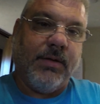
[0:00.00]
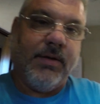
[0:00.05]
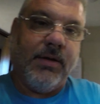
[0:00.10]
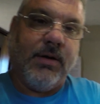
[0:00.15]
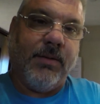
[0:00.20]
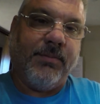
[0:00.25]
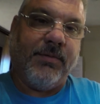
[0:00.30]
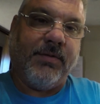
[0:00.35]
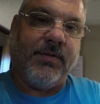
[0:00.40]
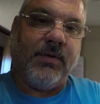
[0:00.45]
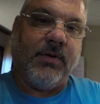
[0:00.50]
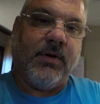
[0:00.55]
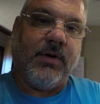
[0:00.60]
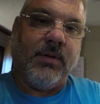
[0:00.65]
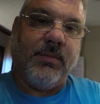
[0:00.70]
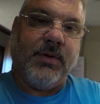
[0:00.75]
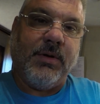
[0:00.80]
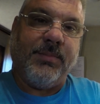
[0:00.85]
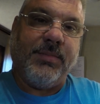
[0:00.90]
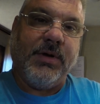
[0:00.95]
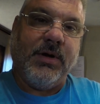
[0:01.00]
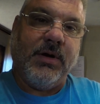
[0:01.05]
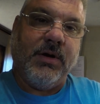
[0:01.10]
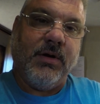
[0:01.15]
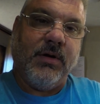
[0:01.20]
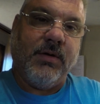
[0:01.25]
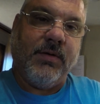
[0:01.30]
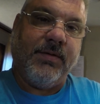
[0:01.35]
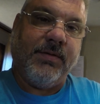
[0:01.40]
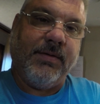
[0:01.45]
I'm just going to come up
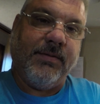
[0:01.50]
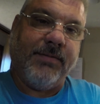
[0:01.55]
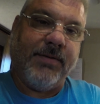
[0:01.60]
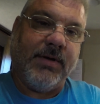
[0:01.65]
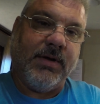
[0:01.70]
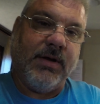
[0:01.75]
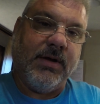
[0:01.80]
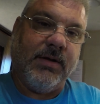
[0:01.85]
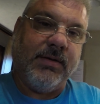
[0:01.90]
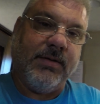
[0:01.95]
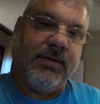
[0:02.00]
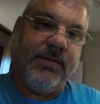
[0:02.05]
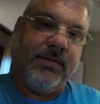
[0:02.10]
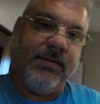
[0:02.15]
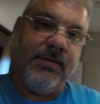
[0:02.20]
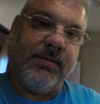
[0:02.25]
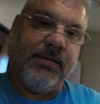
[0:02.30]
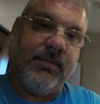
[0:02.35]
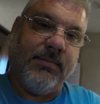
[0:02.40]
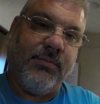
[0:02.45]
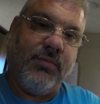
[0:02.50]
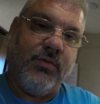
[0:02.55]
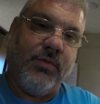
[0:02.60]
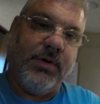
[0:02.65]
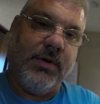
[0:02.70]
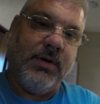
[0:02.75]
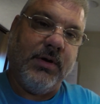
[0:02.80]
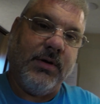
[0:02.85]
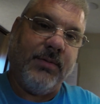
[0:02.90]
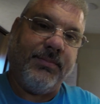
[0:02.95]
here, see if I can get this to
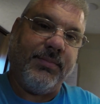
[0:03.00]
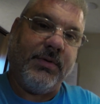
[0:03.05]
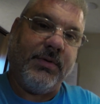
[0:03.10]
point up.